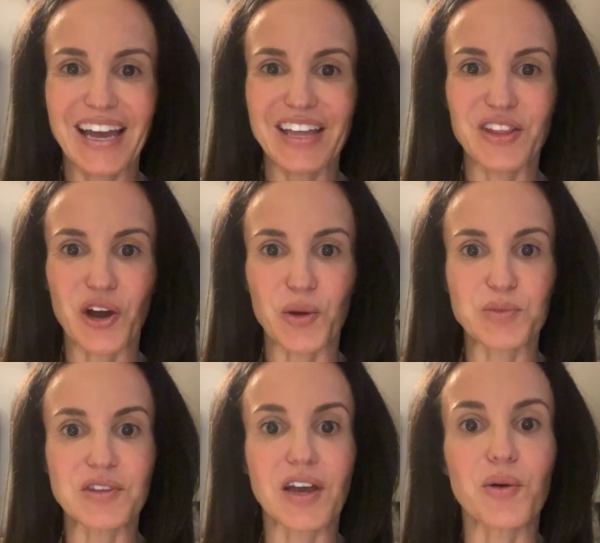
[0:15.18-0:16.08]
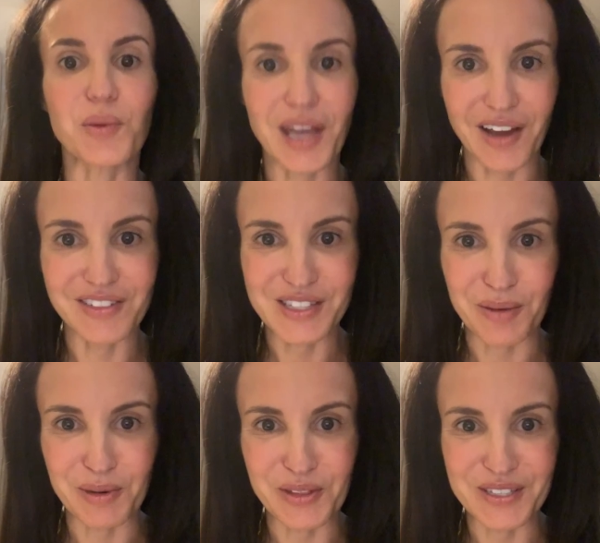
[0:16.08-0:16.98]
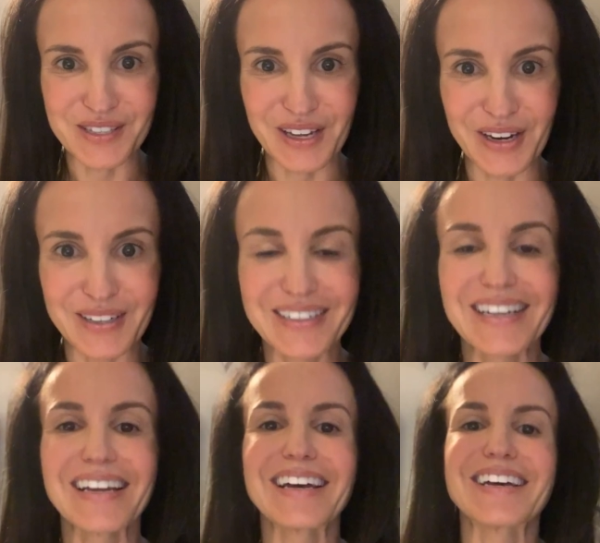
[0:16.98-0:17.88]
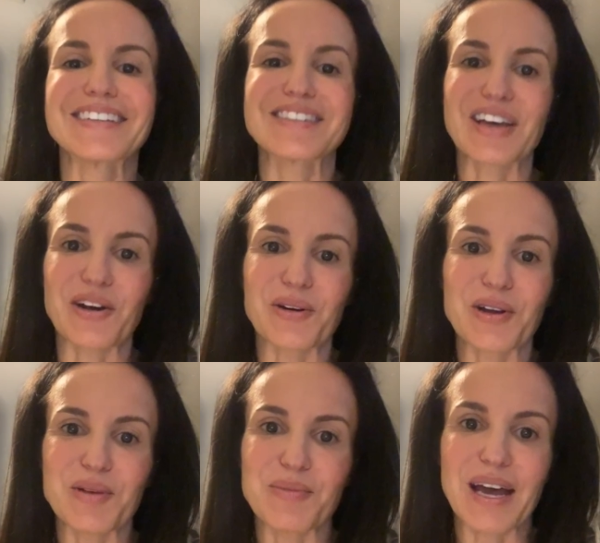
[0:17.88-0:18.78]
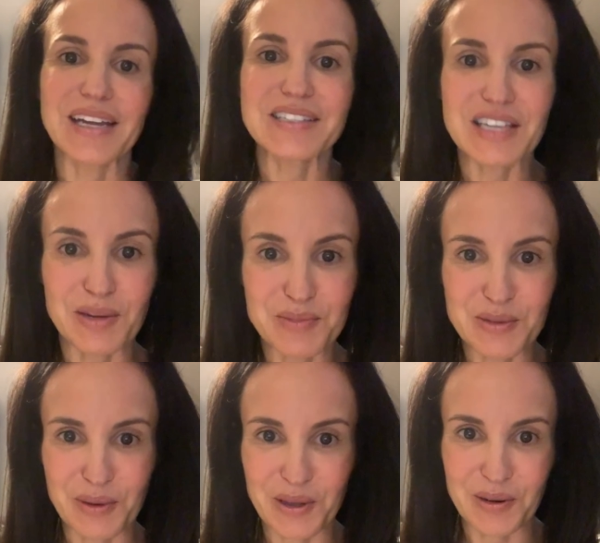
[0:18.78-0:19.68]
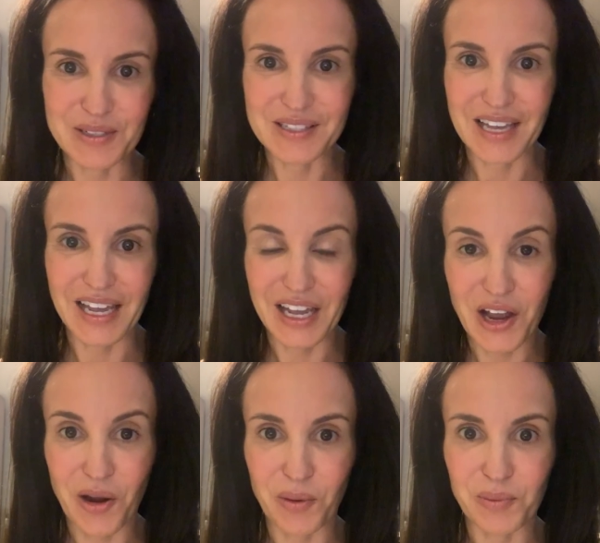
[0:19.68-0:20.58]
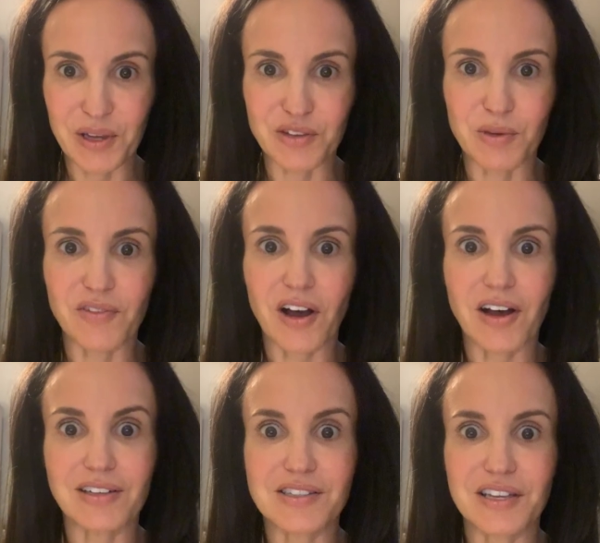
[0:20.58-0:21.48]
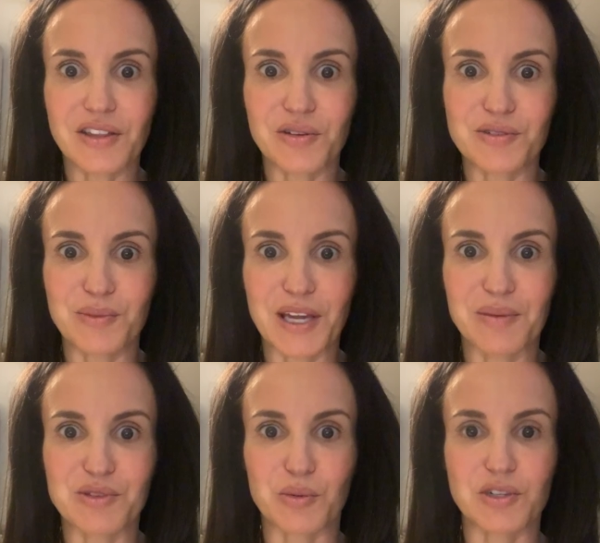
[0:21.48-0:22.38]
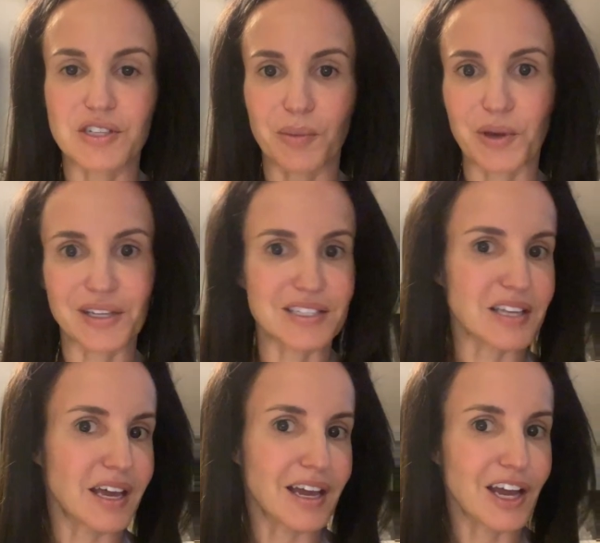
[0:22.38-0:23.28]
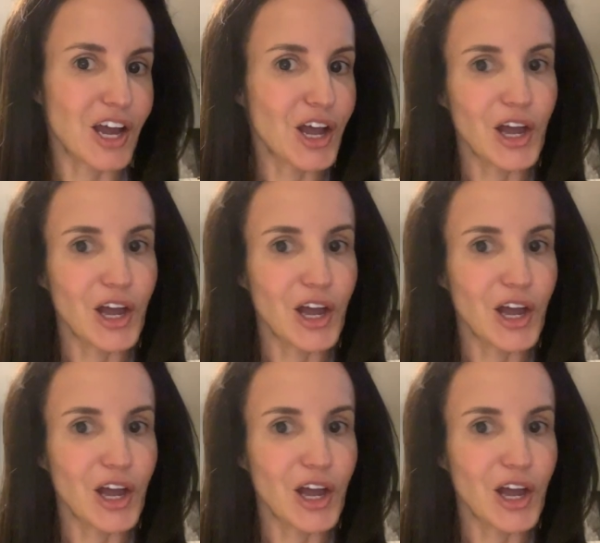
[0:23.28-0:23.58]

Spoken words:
in the hopes that we have a summer this year. So, my tips while you're staying at home, because we've all seen those memes where someone is like,